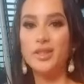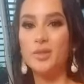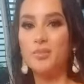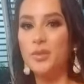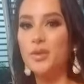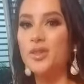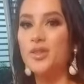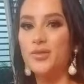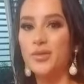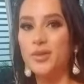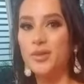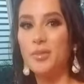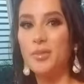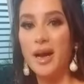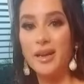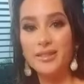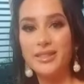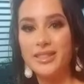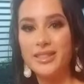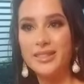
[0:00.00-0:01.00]
the beautiful
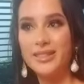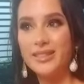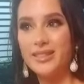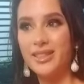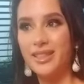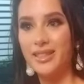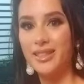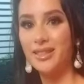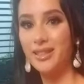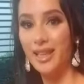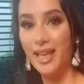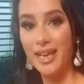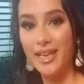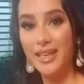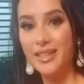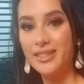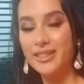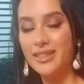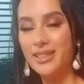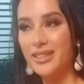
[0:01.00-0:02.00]
mountains and the
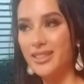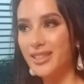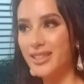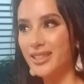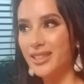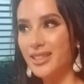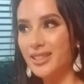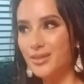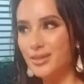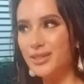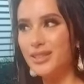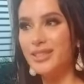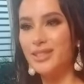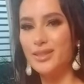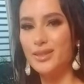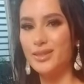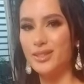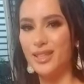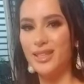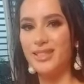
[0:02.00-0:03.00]
lakes. It's really
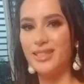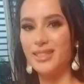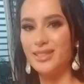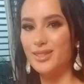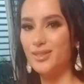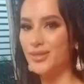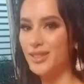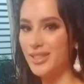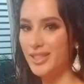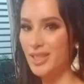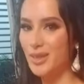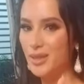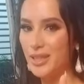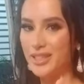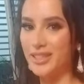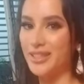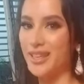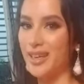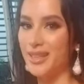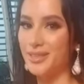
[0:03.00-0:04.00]
so stunning. So visit
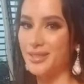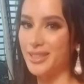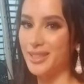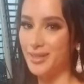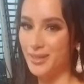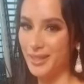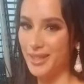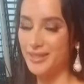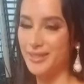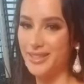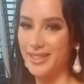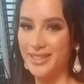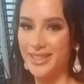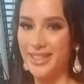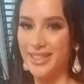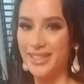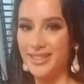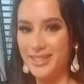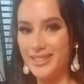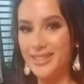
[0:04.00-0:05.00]
Queenstown. That's what I would
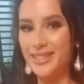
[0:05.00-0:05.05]
say.